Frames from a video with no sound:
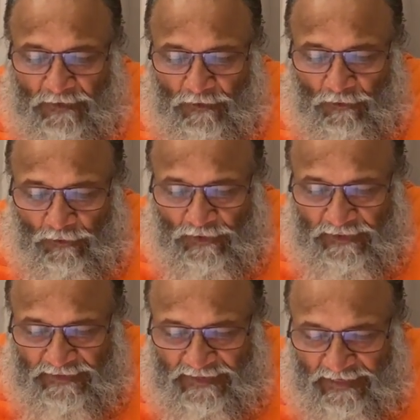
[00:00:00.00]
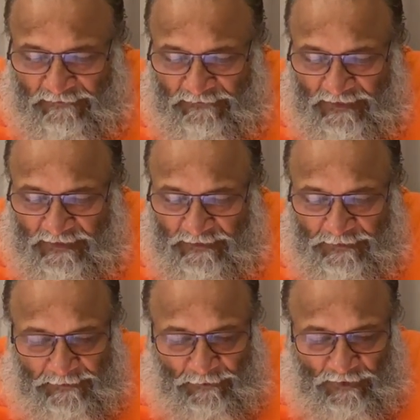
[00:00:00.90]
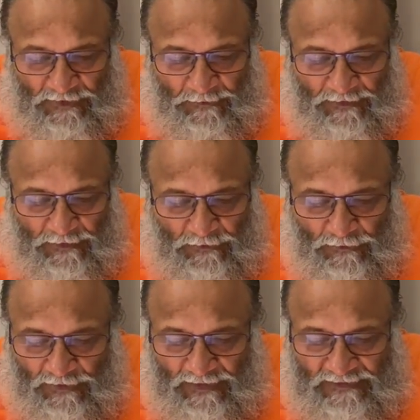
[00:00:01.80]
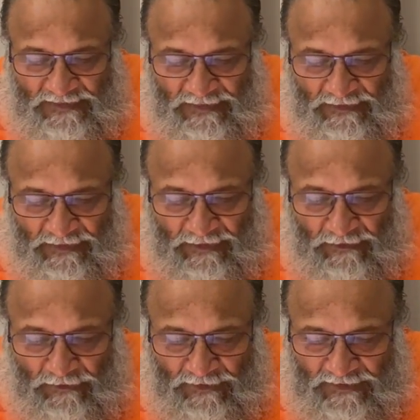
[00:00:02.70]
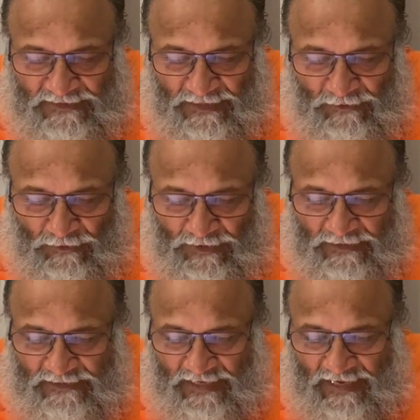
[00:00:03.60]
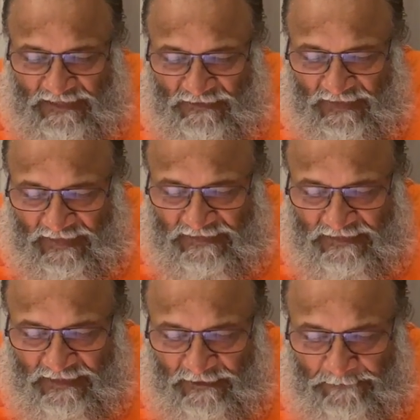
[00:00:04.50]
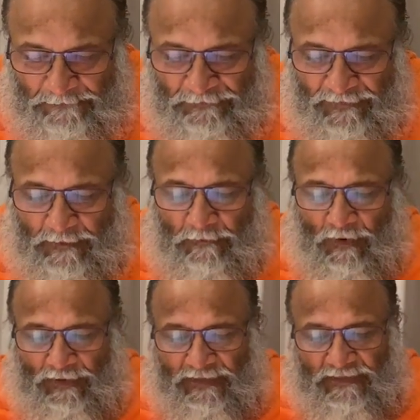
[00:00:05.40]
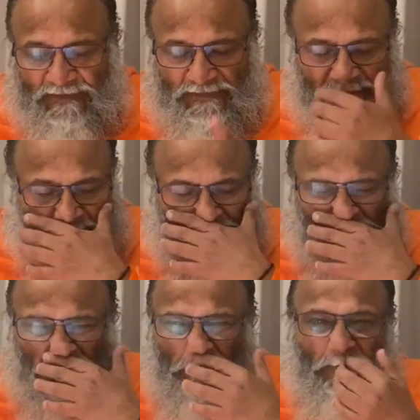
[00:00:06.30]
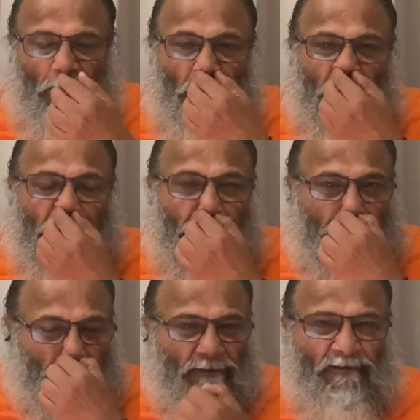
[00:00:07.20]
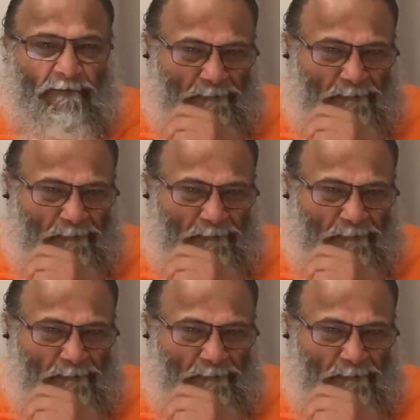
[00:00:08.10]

Only then will it be possible to transcend this ignorance as well as the bodies. See, the problem is